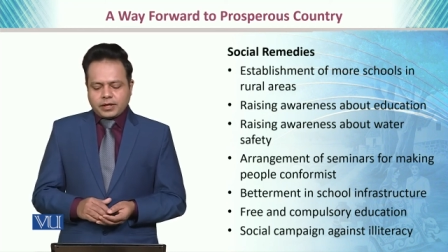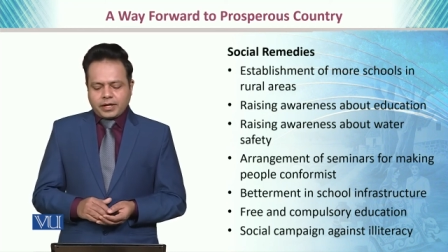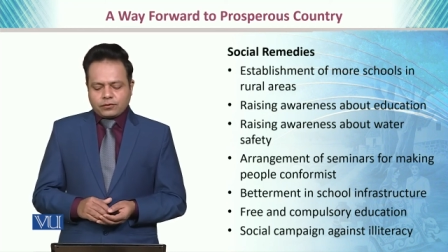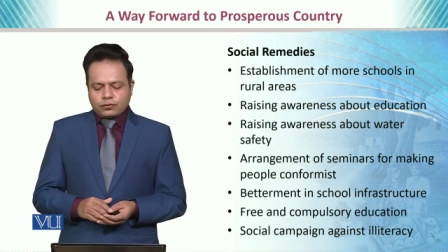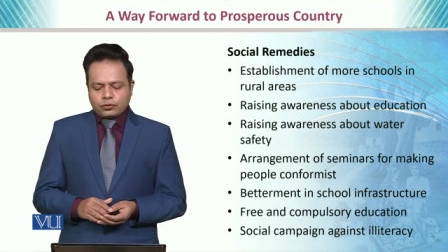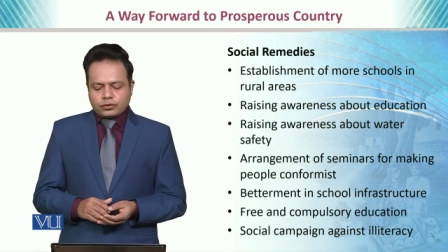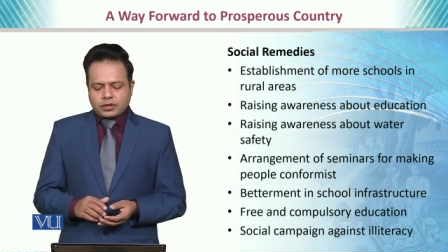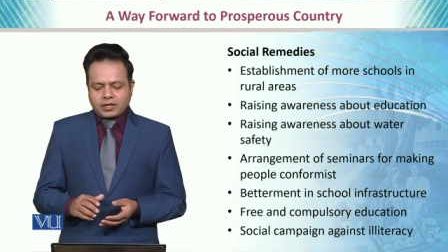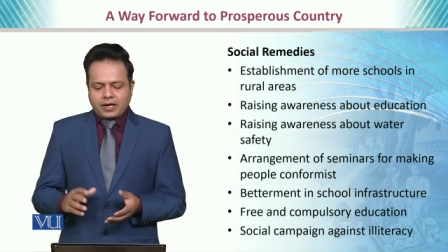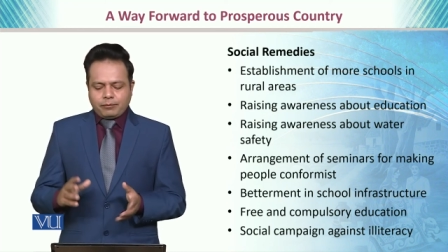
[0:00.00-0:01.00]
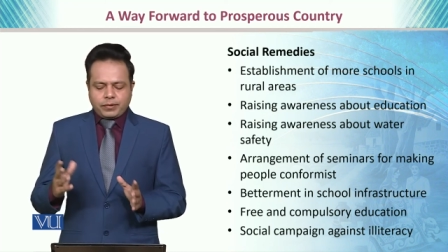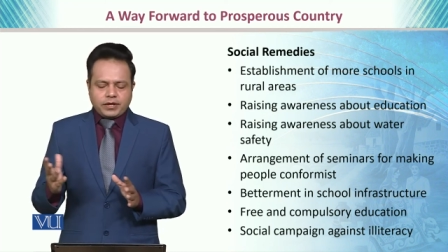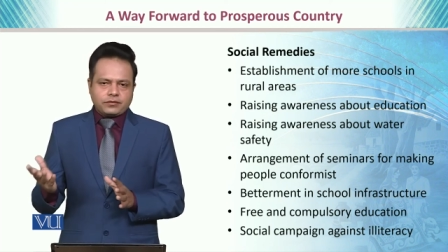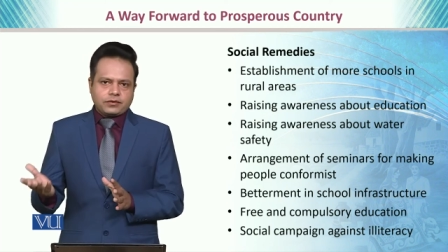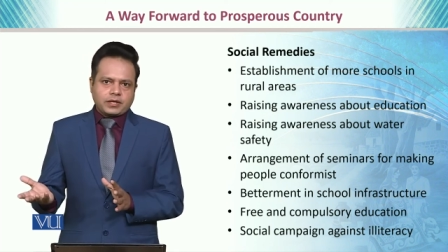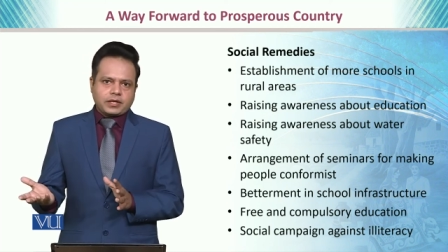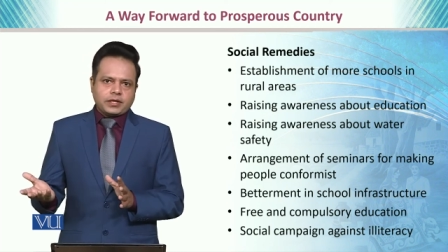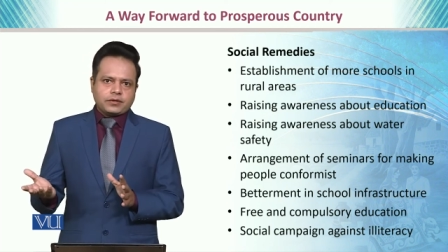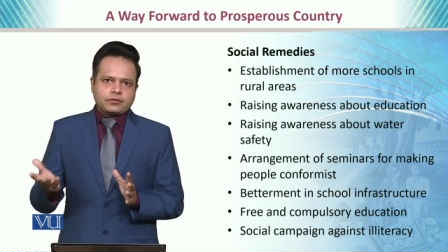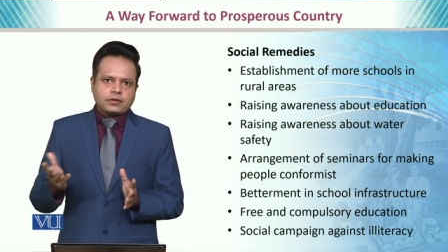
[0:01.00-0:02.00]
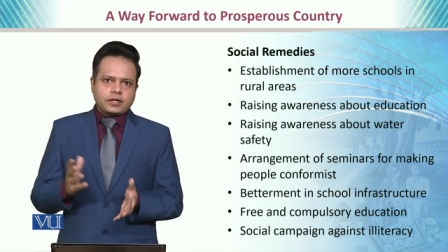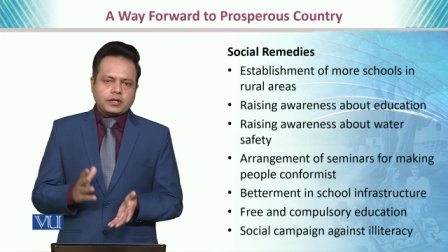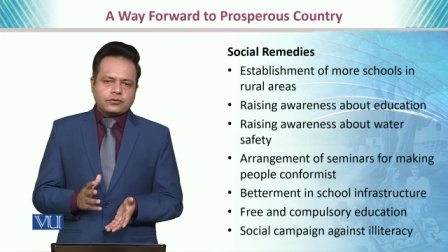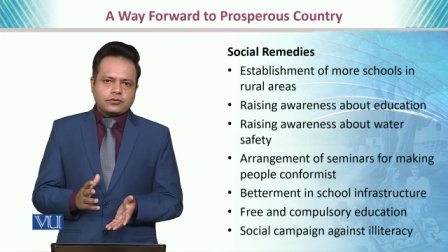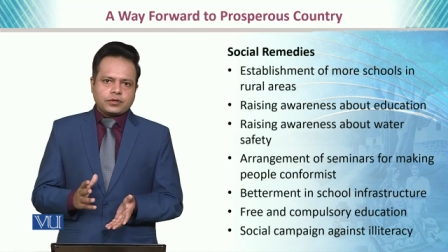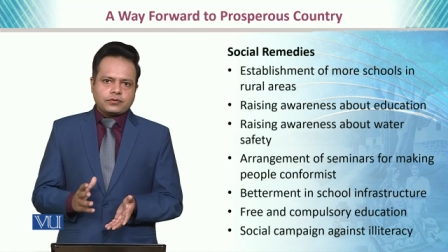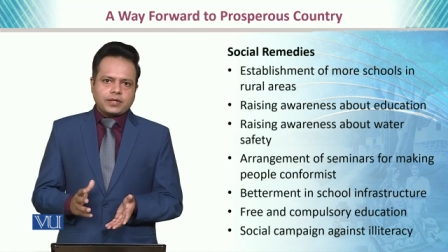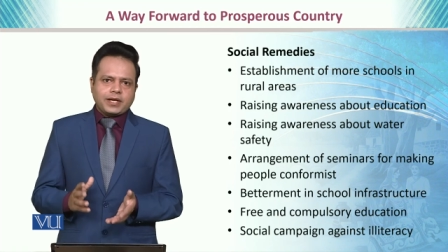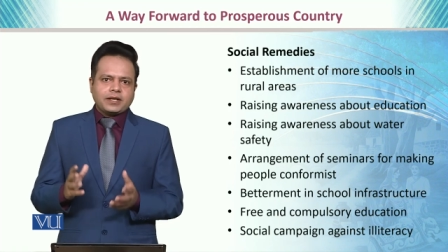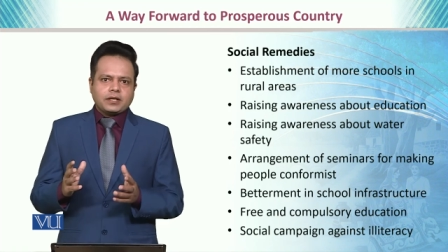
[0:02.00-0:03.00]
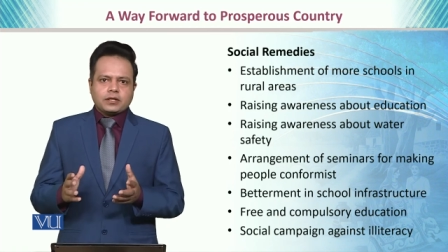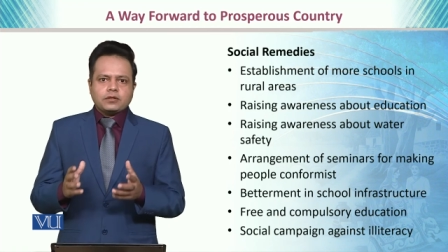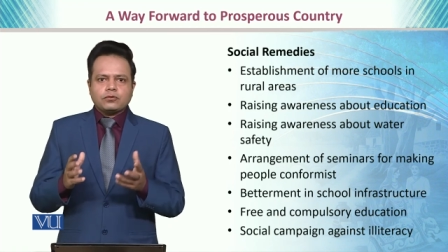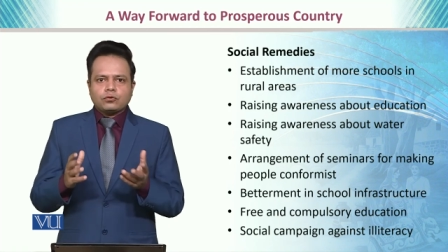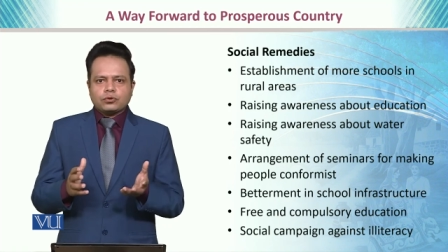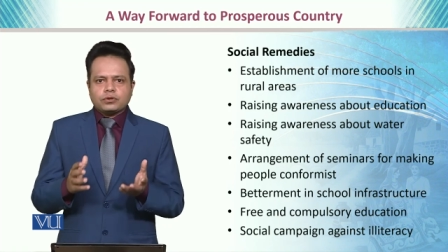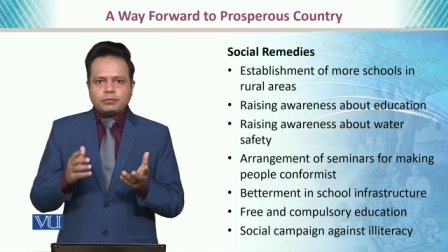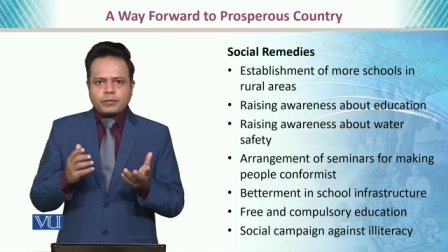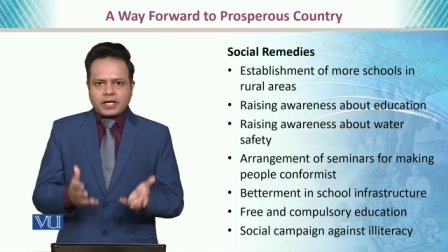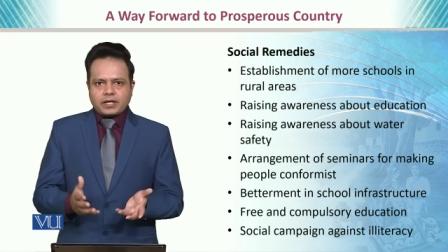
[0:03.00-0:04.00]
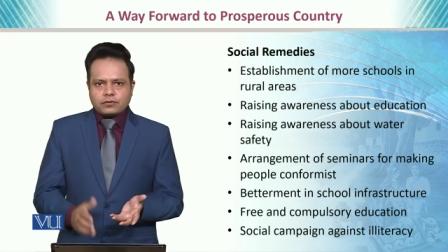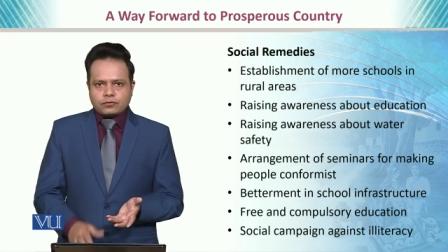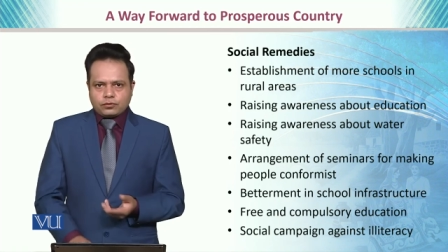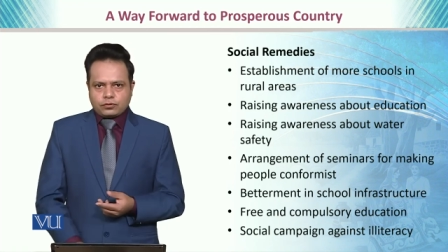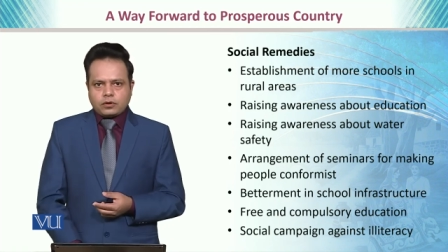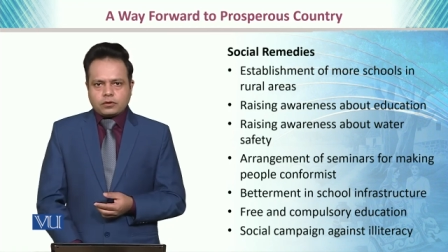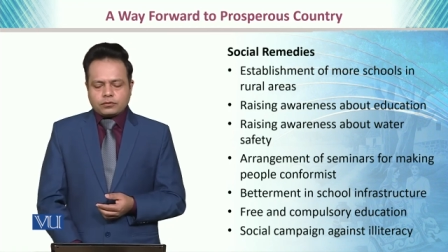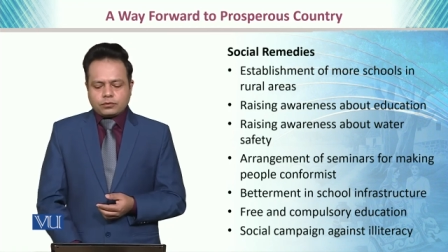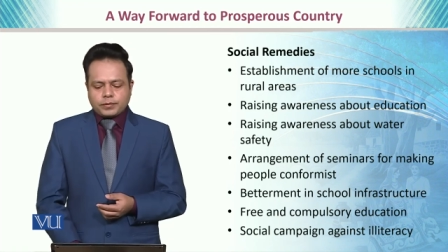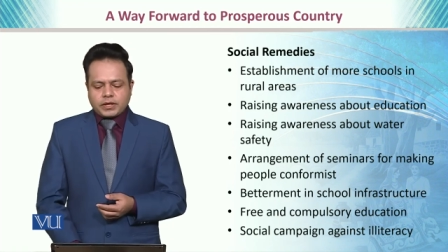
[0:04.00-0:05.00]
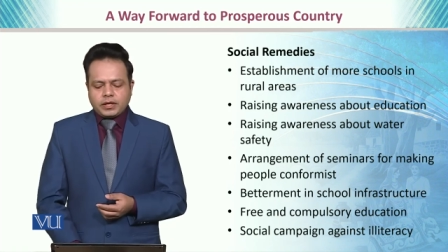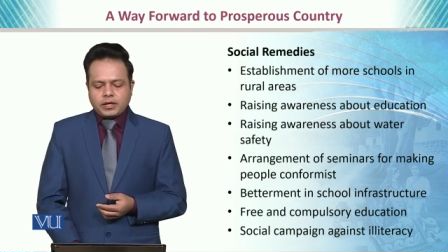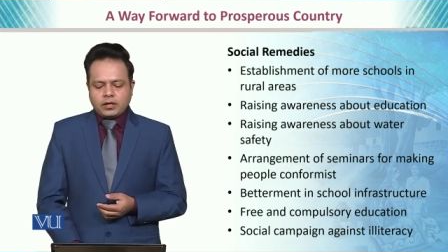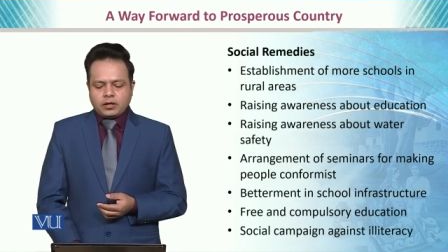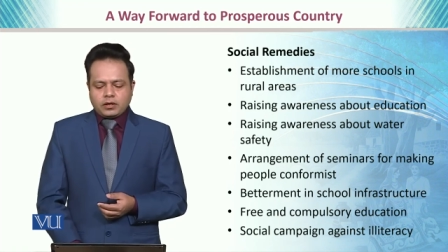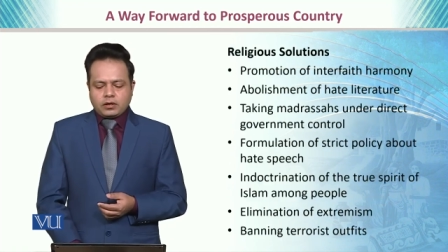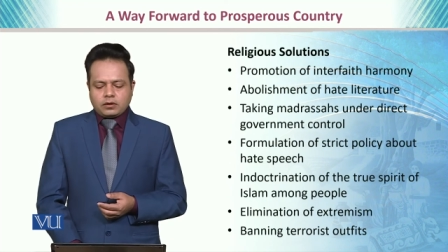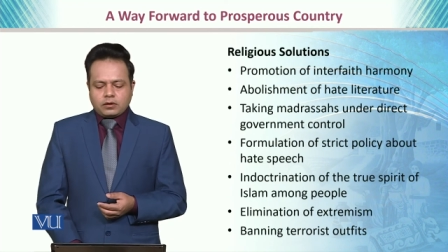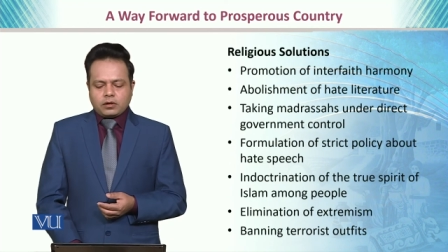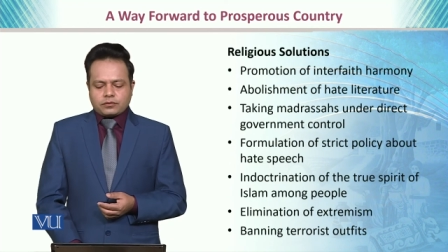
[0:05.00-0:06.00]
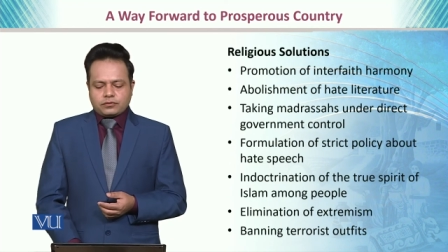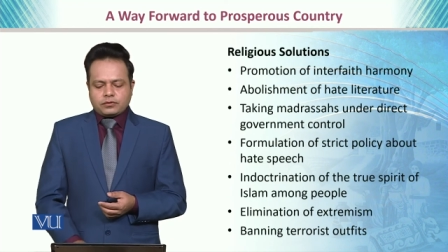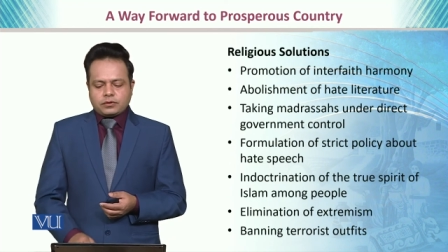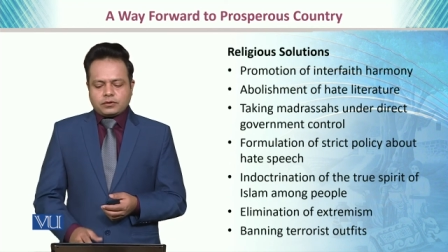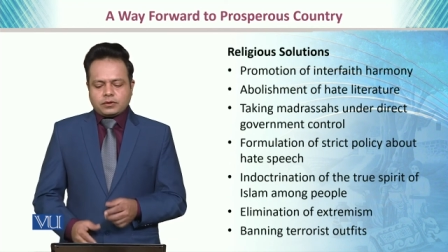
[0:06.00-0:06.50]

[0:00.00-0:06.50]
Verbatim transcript: and social campaigns against the illiteracy and other social menace should also be launched.